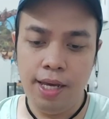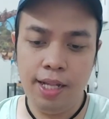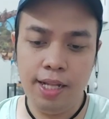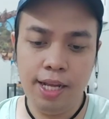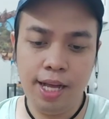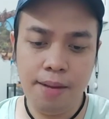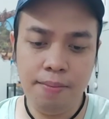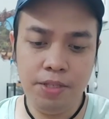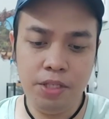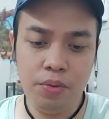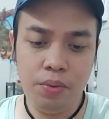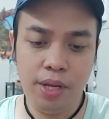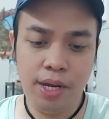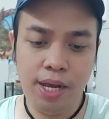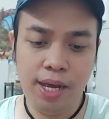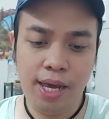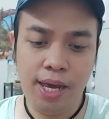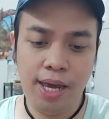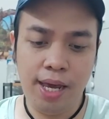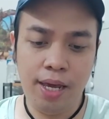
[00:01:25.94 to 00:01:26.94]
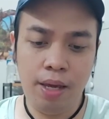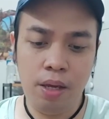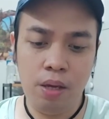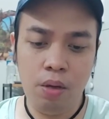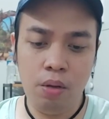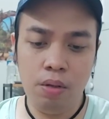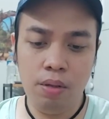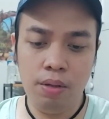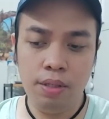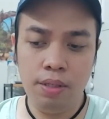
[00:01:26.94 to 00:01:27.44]
It comes with a
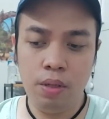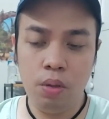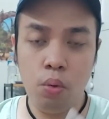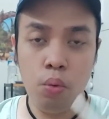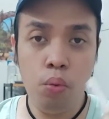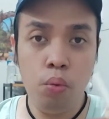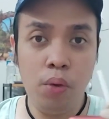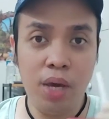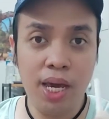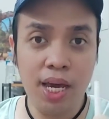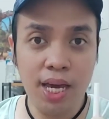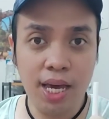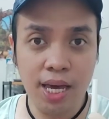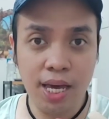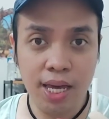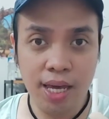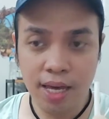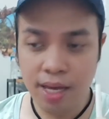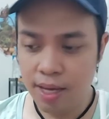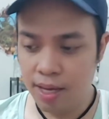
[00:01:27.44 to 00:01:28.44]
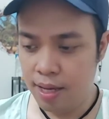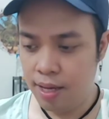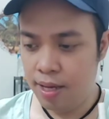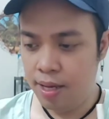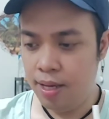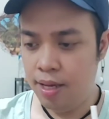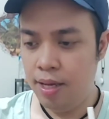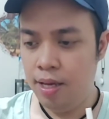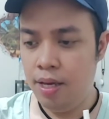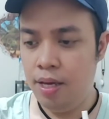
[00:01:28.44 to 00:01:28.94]
wick.
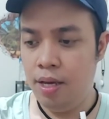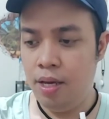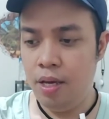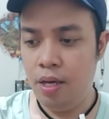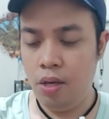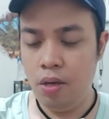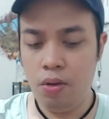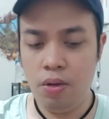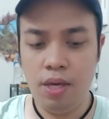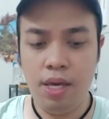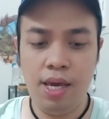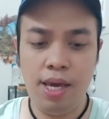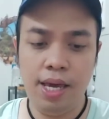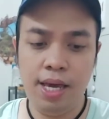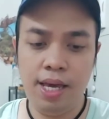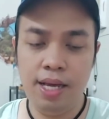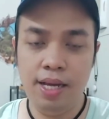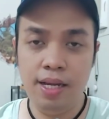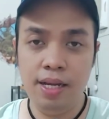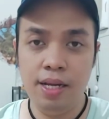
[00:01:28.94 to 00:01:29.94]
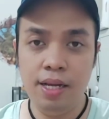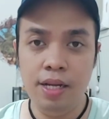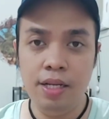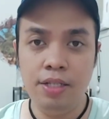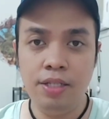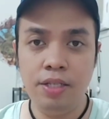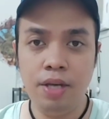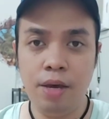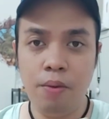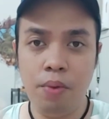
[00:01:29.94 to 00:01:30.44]
Okay,
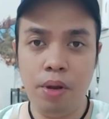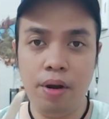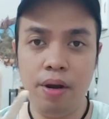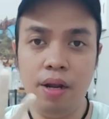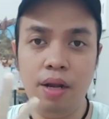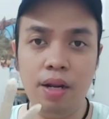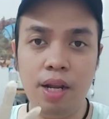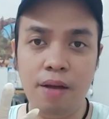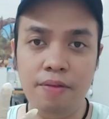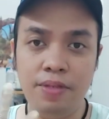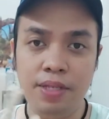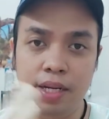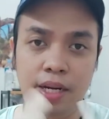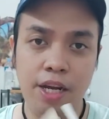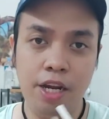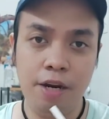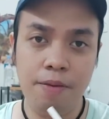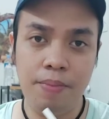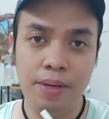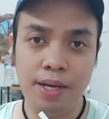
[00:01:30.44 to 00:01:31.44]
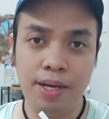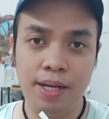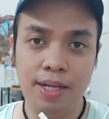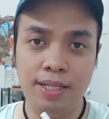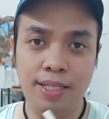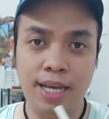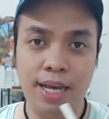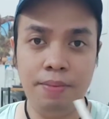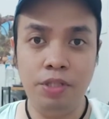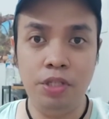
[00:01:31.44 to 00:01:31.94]
so I'm wearing gloves in here
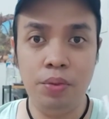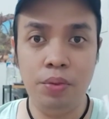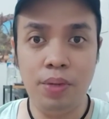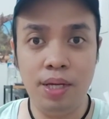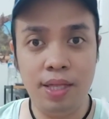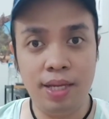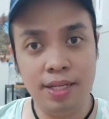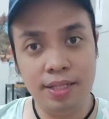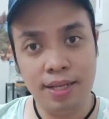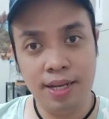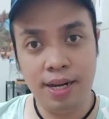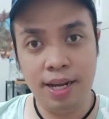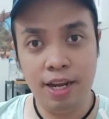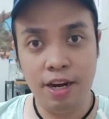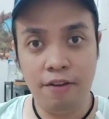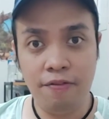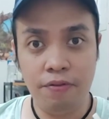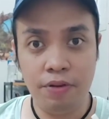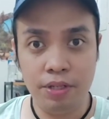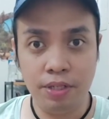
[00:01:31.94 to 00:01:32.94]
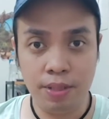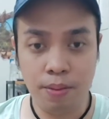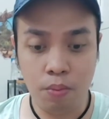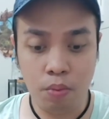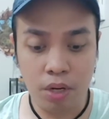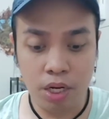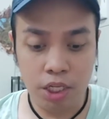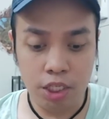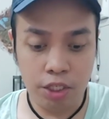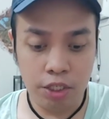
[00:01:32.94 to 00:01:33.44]
because I'm doing this inhaler for
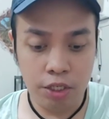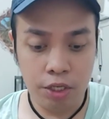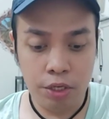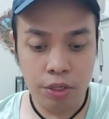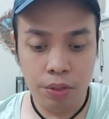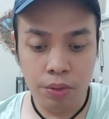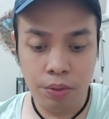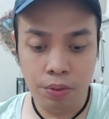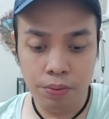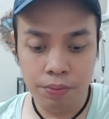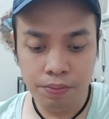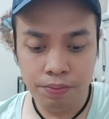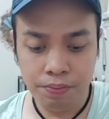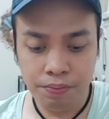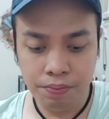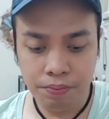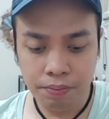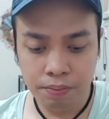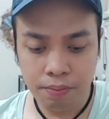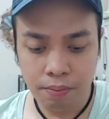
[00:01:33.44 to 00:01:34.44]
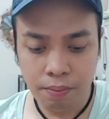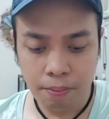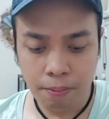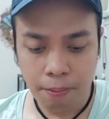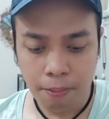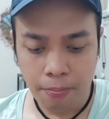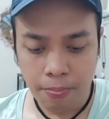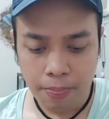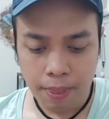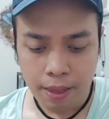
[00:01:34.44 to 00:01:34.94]
someone. So
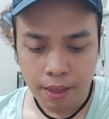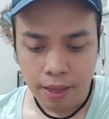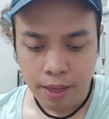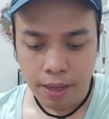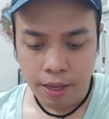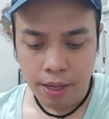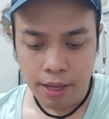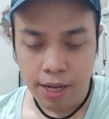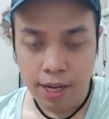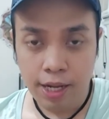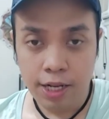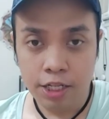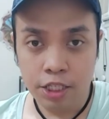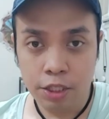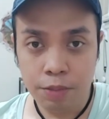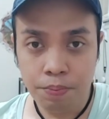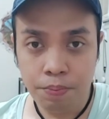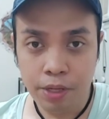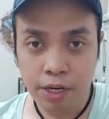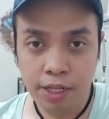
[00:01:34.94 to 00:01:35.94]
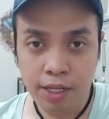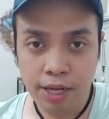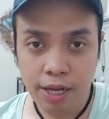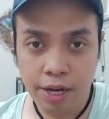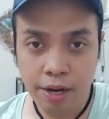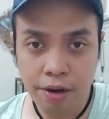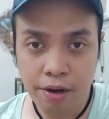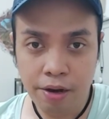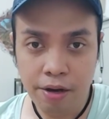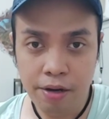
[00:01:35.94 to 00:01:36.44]
you just put it
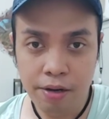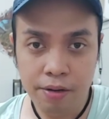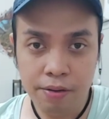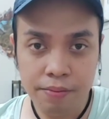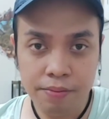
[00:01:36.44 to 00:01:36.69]
here.